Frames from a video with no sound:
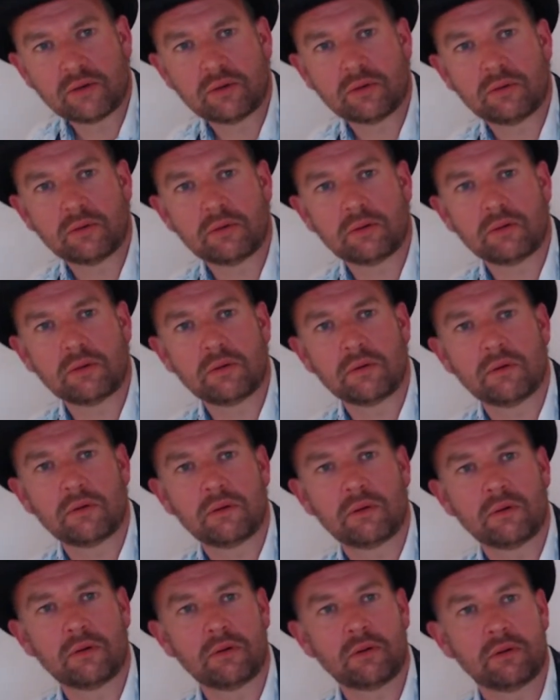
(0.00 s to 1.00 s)

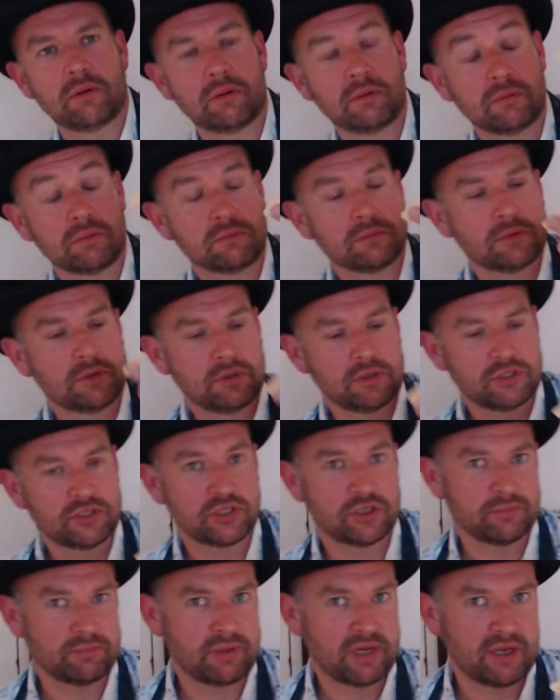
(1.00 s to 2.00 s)
Oh,
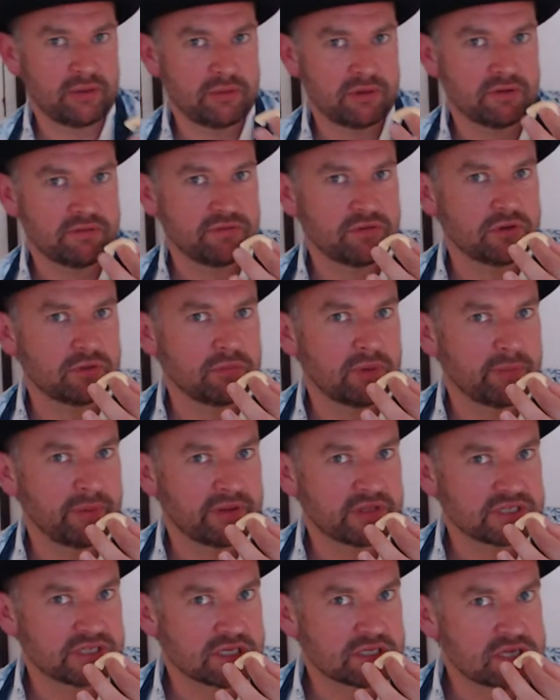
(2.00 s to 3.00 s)
shouldn't play with your food, my
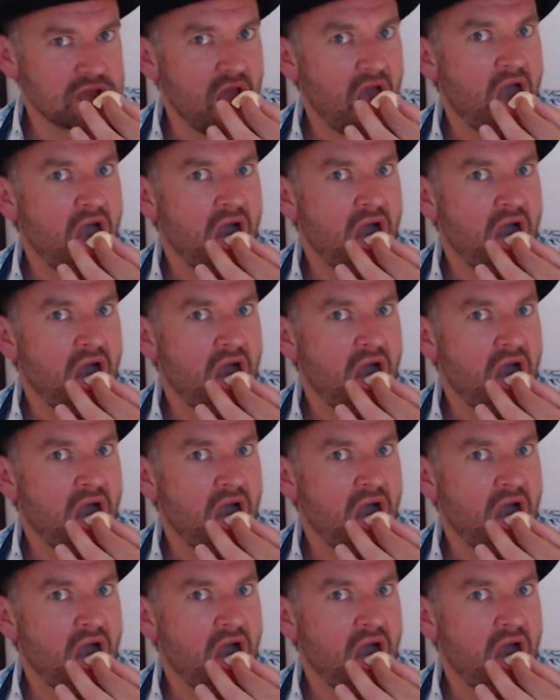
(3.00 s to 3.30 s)
mother said.